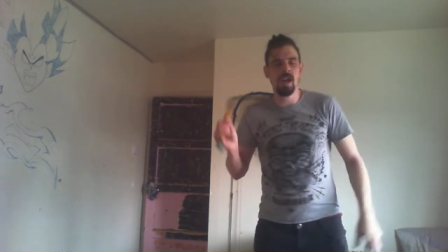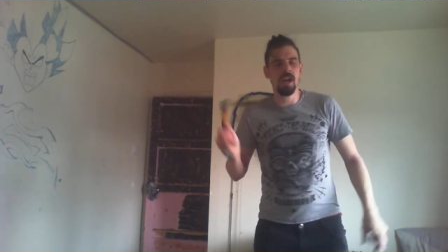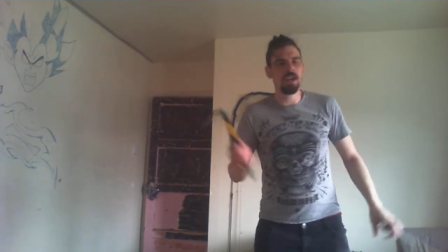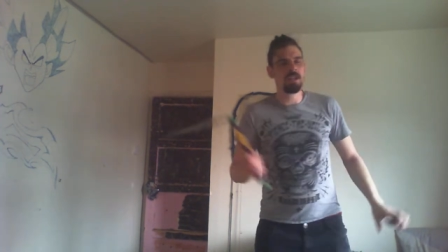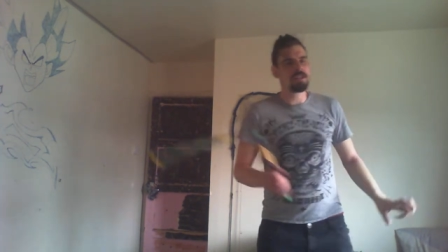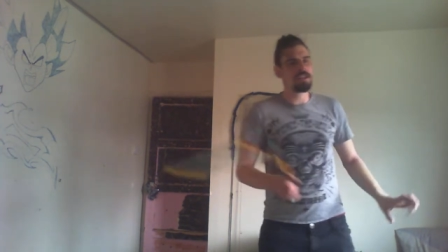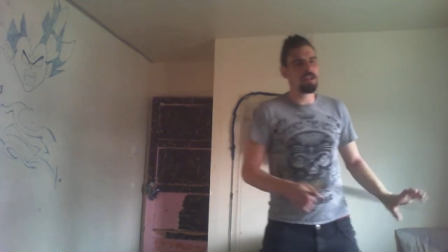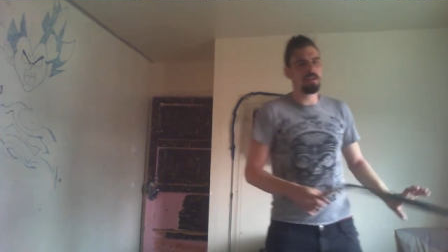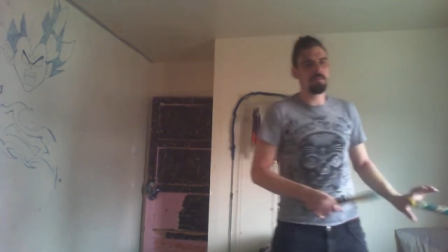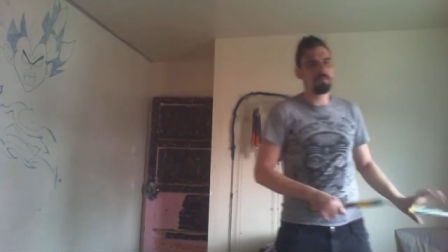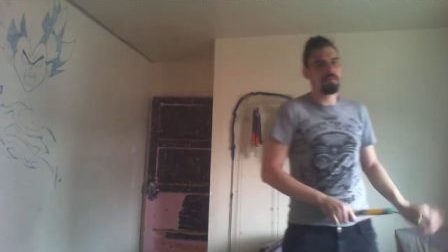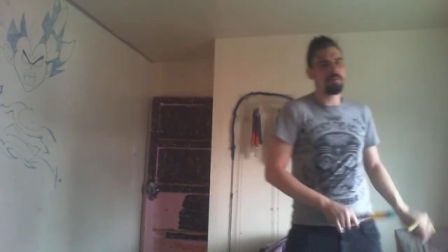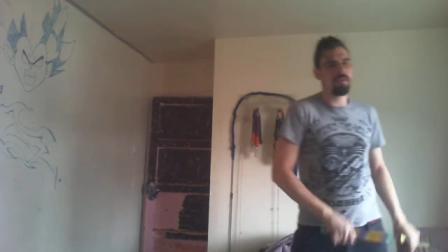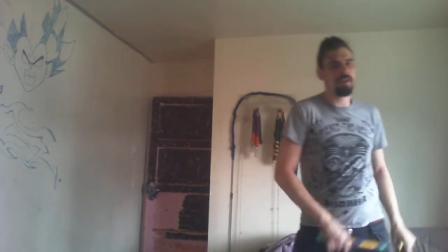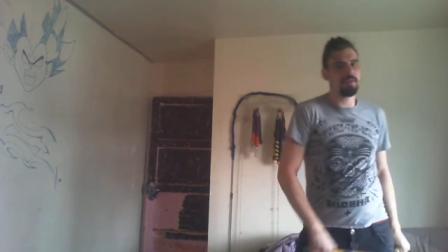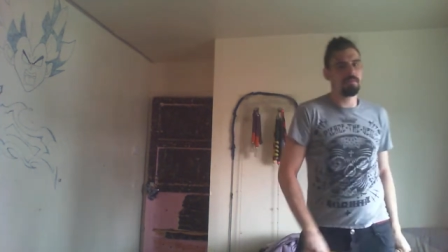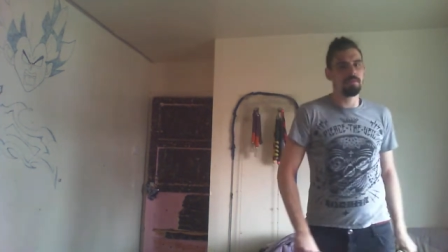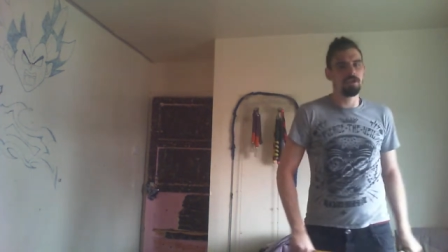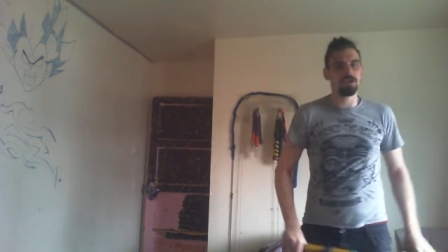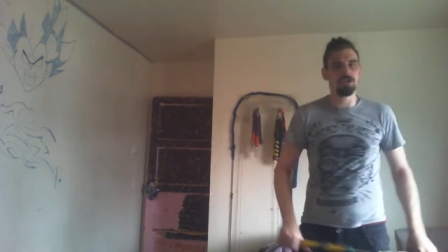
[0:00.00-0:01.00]
so you can
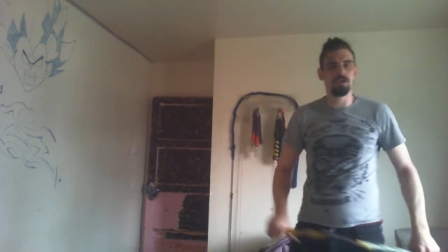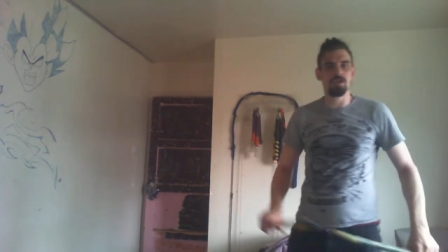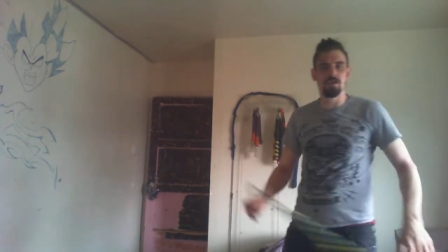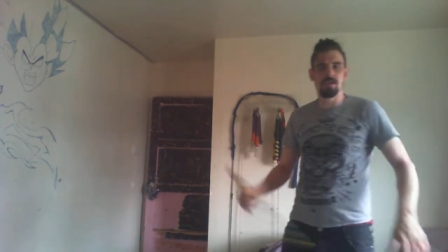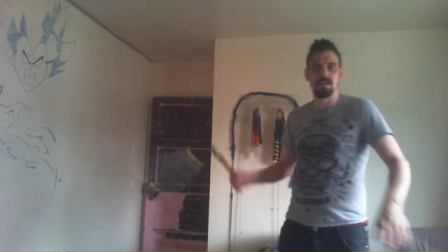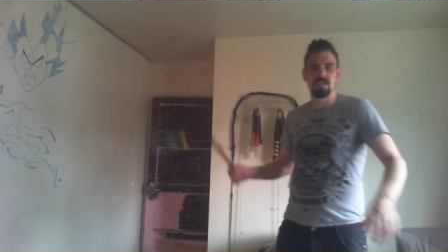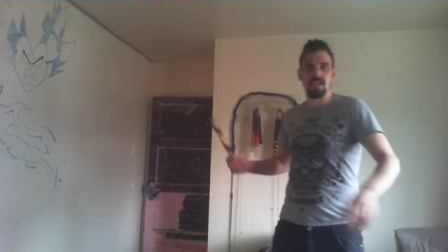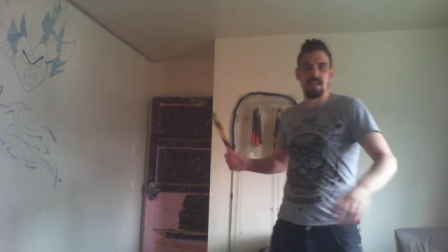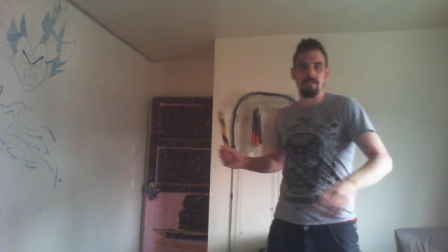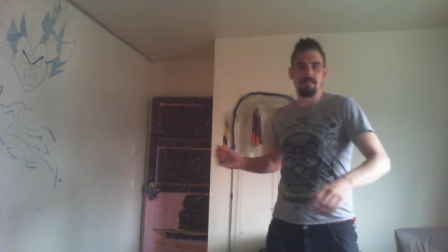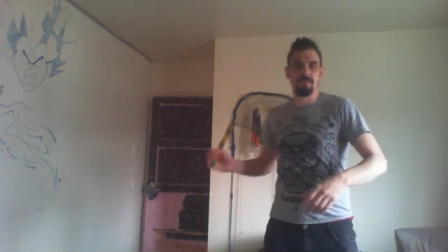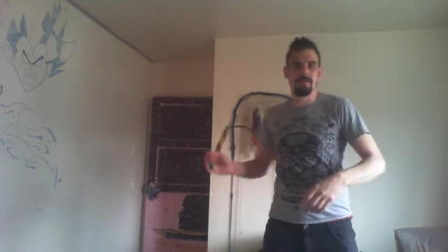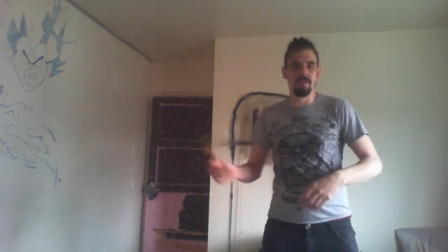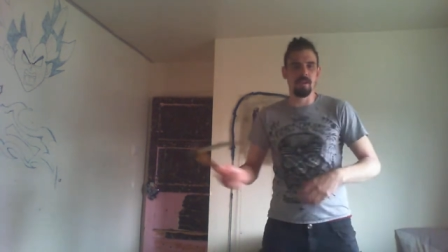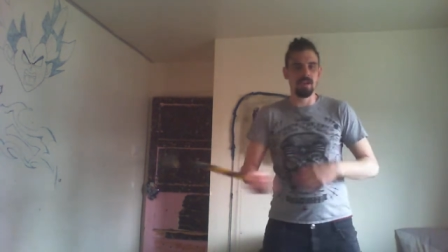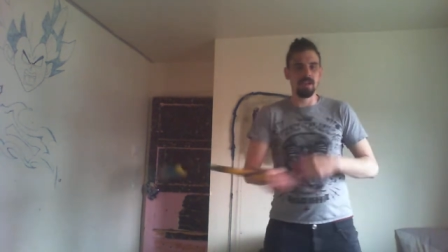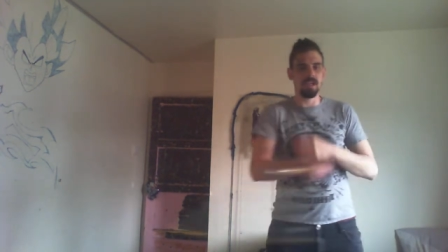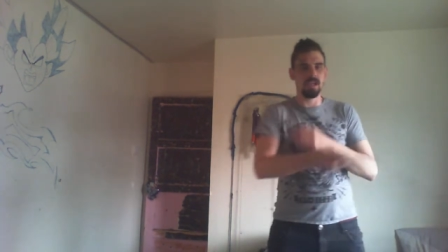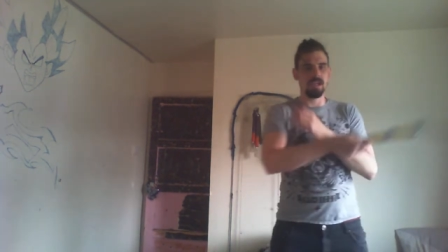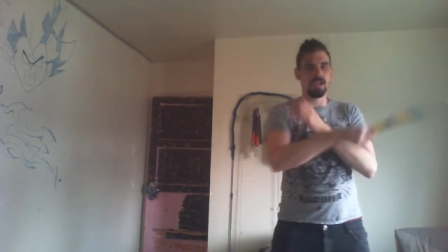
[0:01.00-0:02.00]
pretty much do this
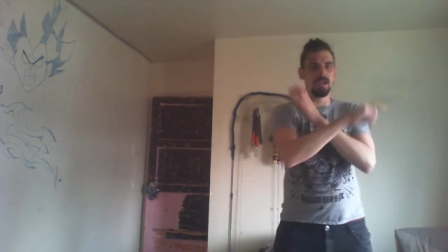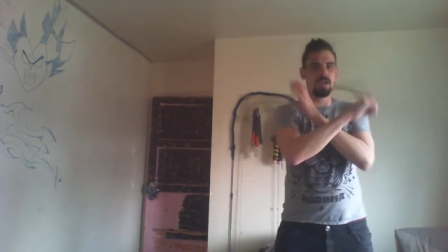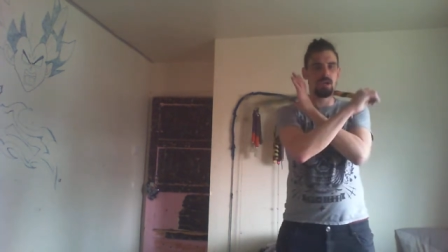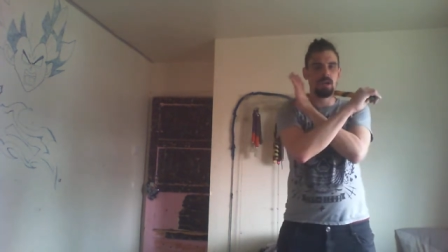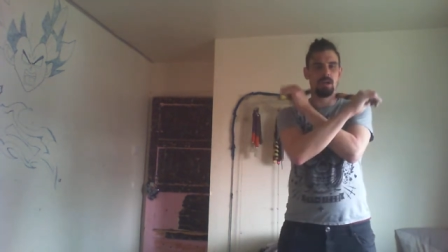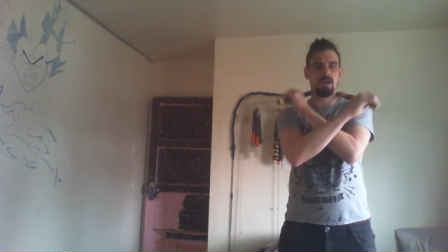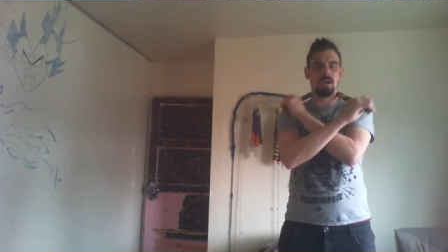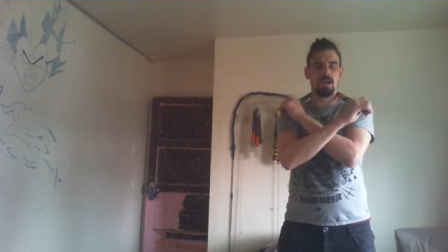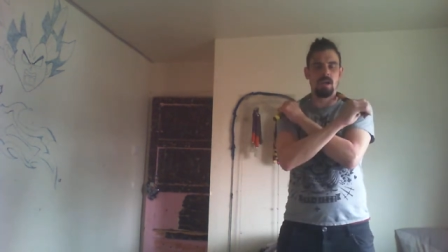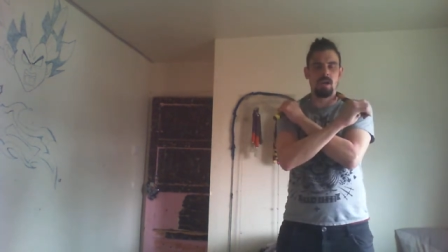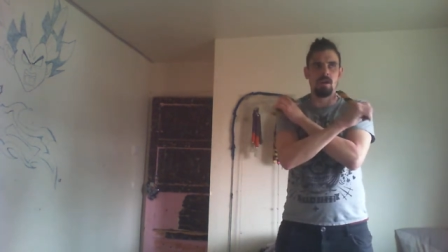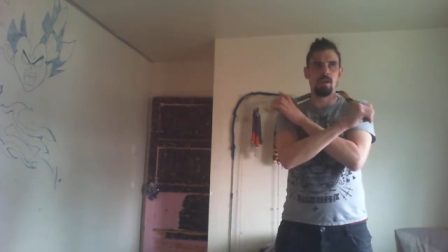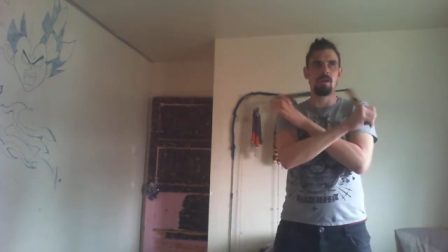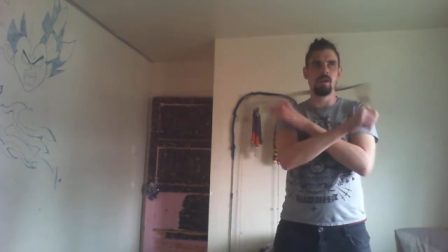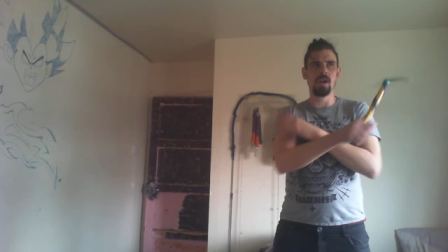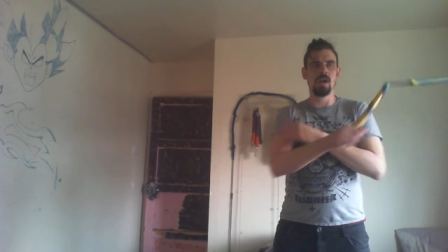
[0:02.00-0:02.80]
infinitely huh.